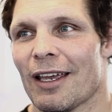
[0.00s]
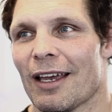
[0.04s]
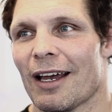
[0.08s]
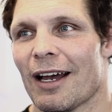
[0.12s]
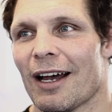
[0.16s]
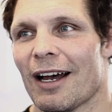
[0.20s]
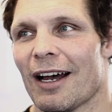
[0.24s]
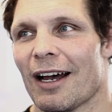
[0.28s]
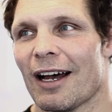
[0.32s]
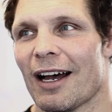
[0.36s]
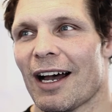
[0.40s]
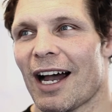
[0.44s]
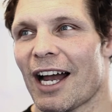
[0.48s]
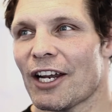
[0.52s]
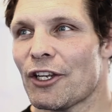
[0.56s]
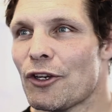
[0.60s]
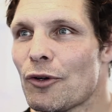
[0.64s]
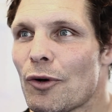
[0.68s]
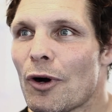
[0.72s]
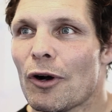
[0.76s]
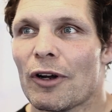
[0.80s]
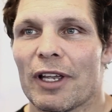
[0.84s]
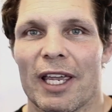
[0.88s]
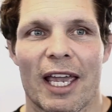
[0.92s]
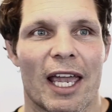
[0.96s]
I
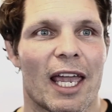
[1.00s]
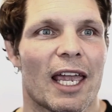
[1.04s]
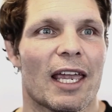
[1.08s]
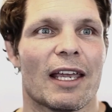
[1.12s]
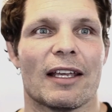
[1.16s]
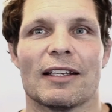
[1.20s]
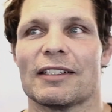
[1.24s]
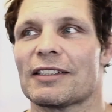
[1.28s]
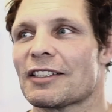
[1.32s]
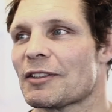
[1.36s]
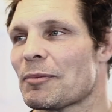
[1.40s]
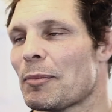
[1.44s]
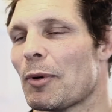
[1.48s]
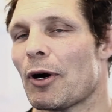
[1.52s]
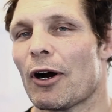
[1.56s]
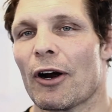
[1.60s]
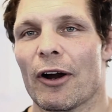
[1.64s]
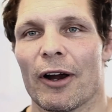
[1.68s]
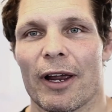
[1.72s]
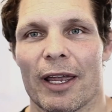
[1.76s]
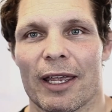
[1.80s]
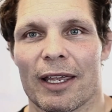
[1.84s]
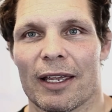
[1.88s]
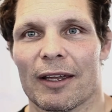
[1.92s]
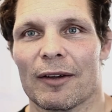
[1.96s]
do okay
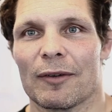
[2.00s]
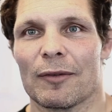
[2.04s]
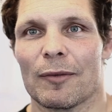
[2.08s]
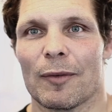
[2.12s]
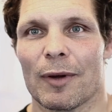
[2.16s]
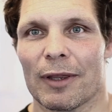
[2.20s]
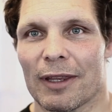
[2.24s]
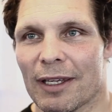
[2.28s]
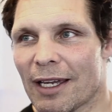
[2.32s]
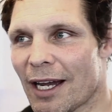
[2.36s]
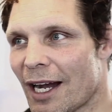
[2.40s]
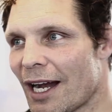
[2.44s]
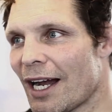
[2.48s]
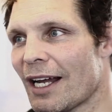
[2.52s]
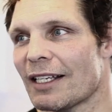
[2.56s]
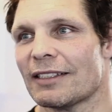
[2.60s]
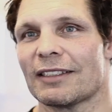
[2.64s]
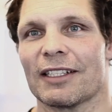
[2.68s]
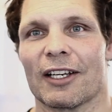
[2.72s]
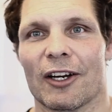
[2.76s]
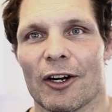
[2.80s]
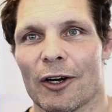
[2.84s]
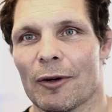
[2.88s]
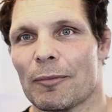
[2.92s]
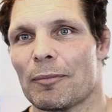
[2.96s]
sparring with guys
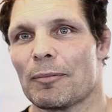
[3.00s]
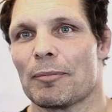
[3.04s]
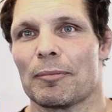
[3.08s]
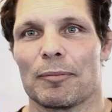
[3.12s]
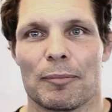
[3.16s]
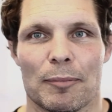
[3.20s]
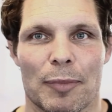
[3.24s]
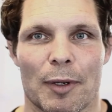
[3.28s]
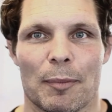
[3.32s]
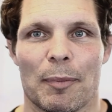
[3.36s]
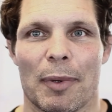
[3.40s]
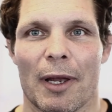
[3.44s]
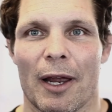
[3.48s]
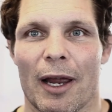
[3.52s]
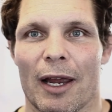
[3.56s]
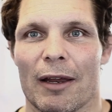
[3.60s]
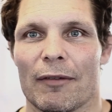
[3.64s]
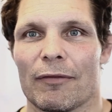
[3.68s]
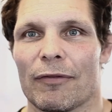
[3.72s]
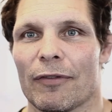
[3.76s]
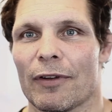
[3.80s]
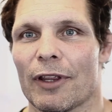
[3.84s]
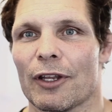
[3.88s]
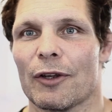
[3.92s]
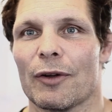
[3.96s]
that are preparing
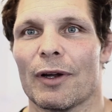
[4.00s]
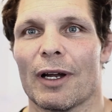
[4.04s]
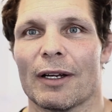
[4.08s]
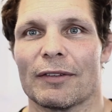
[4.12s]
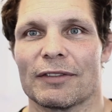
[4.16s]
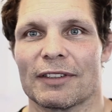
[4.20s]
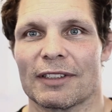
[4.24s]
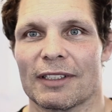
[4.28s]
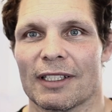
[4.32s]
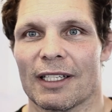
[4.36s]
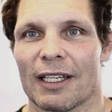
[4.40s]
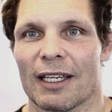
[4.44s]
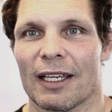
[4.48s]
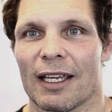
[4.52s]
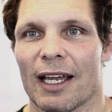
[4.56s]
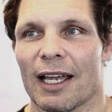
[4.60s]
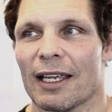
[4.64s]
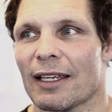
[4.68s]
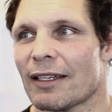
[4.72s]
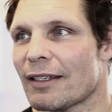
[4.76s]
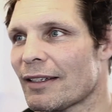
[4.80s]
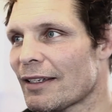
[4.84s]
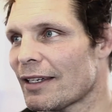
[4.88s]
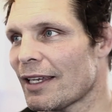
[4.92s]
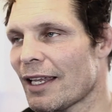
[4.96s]
for the UFC. I
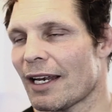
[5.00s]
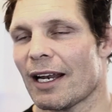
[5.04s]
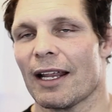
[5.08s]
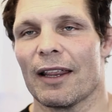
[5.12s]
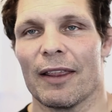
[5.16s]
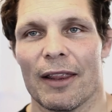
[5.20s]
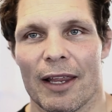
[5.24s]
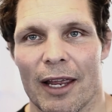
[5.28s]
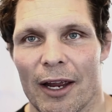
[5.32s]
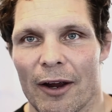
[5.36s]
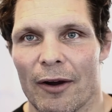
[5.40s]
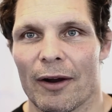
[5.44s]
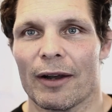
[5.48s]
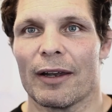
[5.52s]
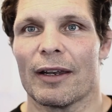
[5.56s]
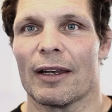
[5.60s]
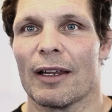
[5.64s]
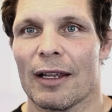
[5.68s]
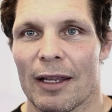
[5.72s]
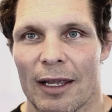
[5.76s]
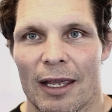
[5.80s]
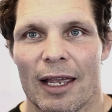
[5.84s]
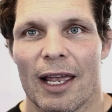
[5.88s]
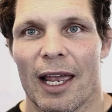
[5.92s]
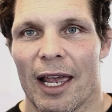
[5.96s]
get in there and
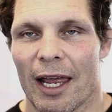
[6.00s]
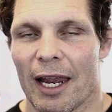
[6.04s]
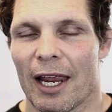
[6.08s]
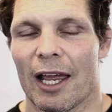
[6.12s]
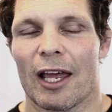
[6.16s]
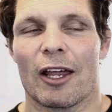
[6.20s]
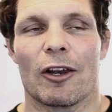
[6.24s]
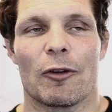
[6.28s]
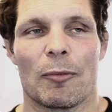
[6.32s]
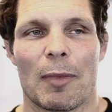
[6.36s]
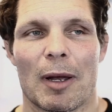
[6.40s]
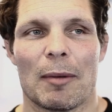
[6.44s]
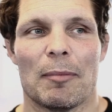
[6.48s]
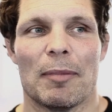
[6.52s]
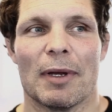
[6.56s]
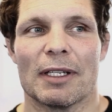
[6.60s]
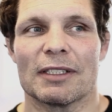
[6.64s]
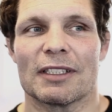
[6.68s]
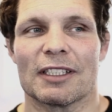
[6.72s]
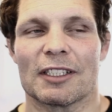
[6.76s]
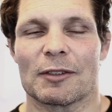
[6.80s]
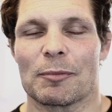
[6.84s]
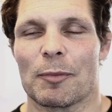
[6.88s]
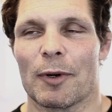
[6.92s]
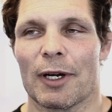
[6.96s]
handle my
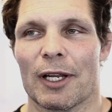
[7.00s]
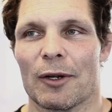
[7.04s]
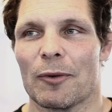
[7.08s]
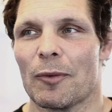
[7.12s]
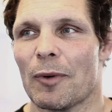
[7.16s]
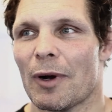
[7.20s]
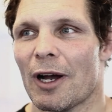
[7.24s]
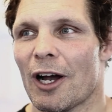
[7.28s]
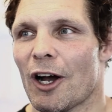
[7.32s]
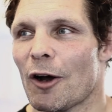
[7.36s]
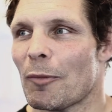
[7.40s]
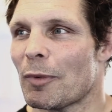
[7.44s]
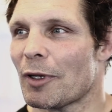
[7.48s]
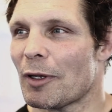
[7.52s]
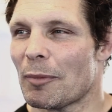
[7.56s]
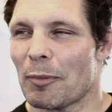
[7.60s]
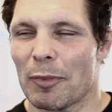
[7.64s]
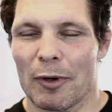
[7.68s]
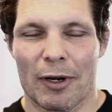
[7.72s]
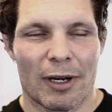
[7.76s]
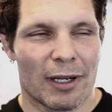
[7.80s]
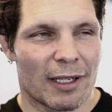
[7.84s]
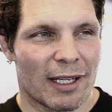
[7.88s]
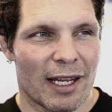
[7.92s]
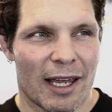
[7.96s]
business pretty well, but to
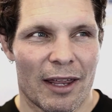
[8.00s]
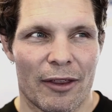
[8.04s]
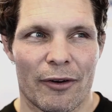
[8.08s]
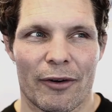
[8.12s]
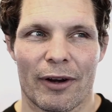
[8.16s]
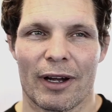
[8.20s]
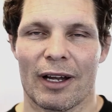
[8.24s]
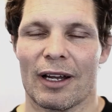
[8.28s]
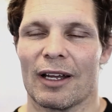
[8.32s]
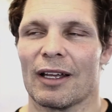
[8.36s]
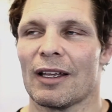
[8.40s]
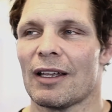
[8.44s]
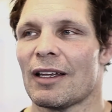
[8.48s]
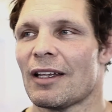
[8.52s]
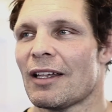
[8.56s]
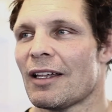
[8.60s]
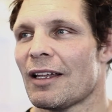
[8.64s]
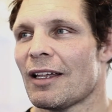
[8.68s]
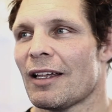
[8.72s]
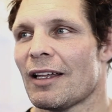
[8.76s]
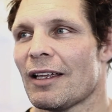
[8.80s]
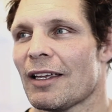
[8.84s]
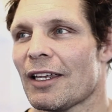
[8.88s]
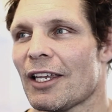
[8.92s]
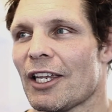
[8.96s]
put together
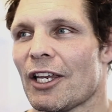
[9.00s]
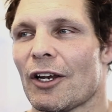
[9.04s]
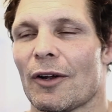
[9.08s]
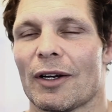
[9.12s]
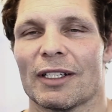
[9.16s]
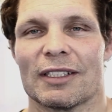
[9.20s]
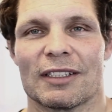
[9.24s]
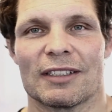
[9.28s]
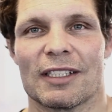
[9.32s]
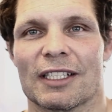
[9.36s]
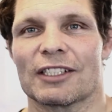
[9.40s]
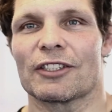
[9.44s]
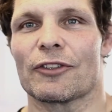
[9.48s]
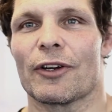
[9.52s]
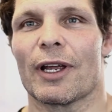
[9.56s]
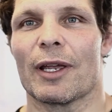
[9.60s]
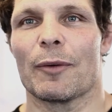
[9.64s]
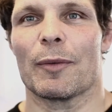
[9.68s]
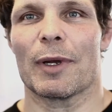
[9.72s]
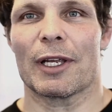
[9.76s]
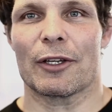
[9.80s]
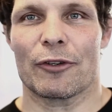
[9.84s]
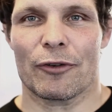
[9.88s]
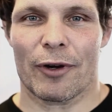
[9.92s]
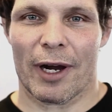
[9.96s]
a 6 or 8
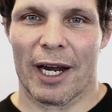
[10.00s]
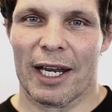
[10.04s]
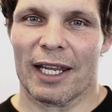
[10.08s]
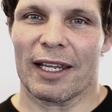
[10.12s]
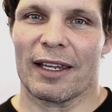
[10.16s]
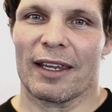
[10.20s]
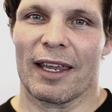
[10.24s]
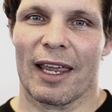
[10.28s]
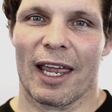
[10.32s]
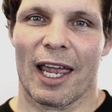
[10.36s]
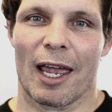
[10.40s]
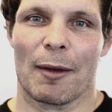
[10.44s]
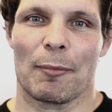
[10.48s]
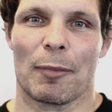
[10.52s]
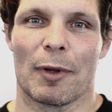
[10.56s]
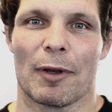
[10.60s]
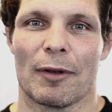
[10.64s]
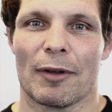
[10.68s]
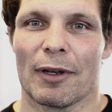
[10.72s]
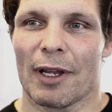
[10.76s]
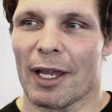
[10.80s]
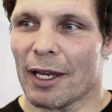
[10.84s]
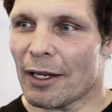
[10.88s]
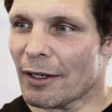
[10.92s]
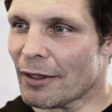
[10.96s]
week training camp
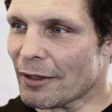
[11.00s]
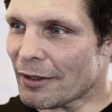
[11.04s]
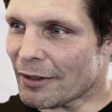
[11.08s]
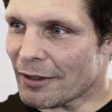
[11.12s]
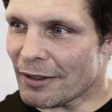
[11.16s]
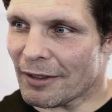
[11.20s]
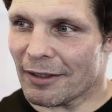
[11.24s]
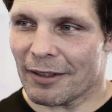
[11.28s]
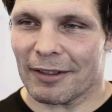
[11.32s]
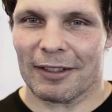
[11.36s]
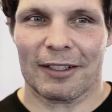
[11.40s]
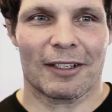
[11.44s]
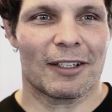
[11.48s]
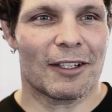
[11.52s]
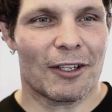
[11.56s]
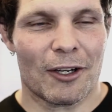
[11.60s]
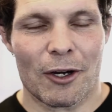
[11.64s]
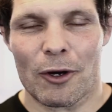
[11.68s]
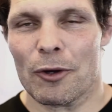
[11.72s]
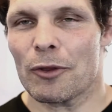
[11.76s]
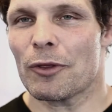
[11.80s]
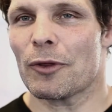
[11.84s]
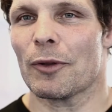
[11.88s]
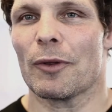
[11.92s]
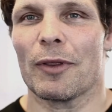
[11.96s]
and
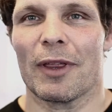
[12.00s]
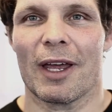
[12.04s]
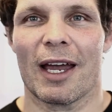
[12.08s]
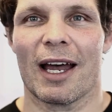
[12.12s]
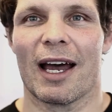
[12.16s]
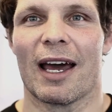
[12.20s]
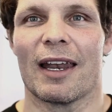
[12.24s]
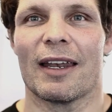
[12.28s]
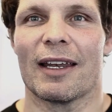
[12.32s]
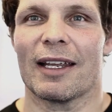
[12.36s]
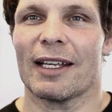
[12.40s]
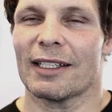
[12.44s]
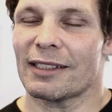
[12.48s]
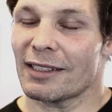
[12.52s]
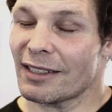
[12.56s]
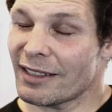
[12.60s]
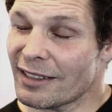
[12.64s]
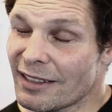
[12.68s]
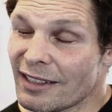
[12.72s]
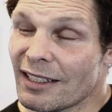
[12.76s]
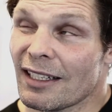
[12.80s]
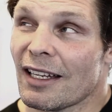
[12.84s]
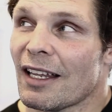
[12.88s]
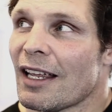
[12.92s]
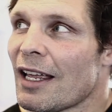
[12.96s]
go through that,
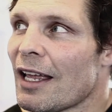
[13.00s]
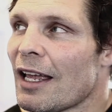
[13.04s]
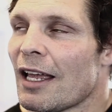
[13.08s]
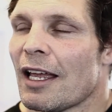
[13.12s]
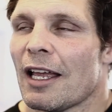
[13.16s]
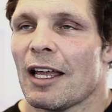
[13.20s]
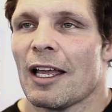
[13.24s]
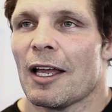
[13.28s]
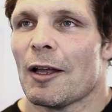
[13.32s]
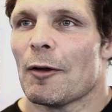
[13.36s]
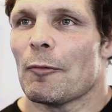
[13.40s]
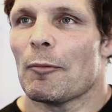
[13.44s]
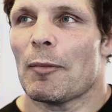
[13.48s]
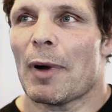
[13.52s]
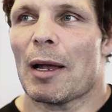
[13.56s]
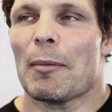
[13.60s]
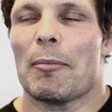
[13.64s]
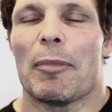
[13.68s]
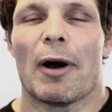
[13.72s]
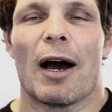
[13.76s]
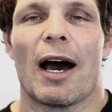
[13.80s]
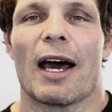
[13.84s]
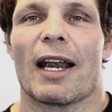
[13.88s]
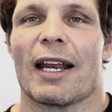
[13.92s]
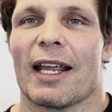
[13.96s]
my
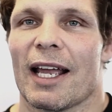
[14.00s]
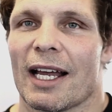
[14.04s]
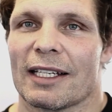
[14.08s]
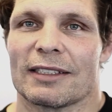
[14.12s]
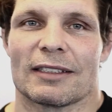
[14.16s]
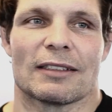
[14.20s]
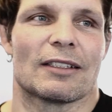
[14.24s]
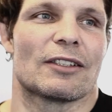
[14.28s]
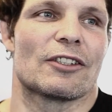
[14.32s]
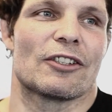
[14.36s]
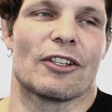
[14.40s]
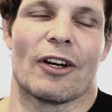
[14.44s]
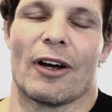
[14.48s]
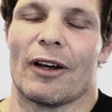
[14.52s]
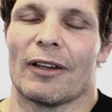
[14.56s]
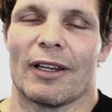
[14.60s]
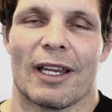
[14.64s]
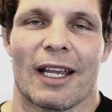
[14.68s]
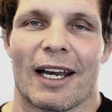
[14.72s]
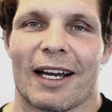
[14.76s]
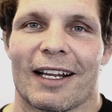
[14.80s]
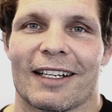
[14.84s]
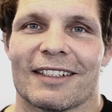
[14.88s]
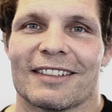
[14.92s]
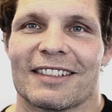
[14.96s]
body hasn't shown
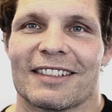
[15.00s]
that it can